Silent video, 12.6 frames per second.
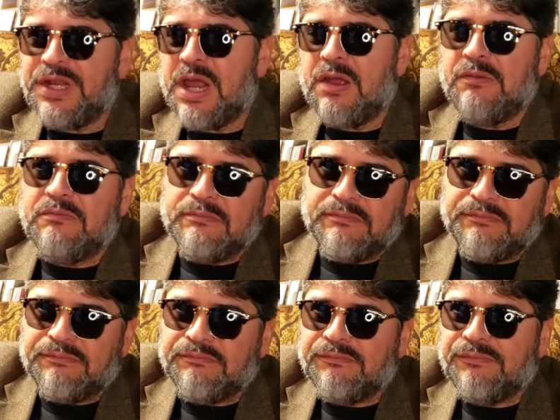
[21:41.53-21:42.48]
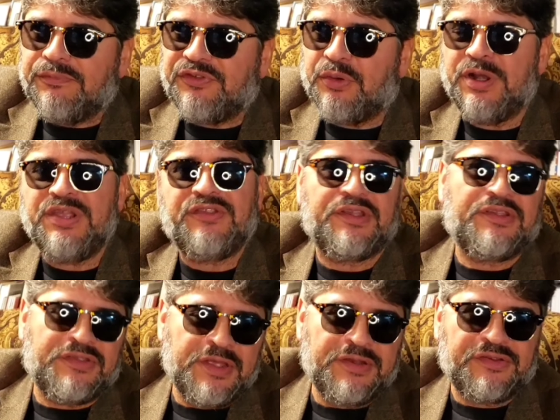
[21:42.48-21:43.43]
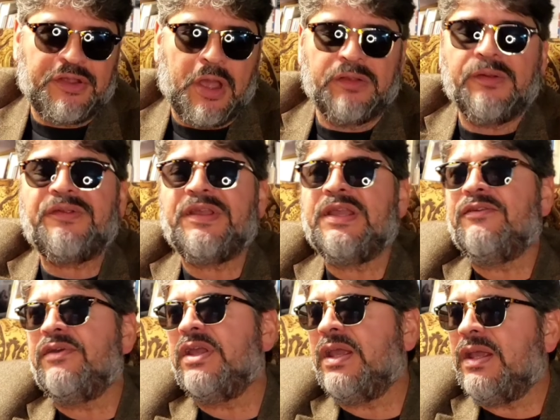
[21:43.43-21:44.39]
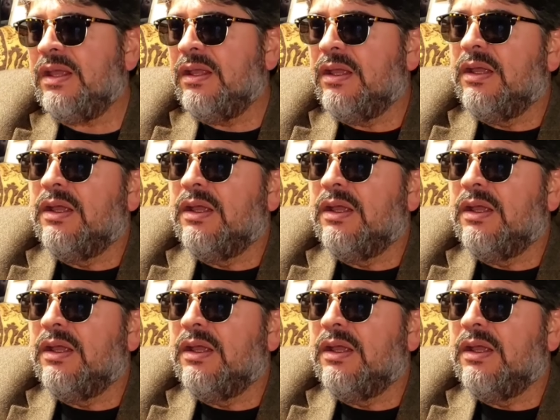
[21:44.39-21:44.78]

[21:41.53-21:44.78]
26-inch color TV.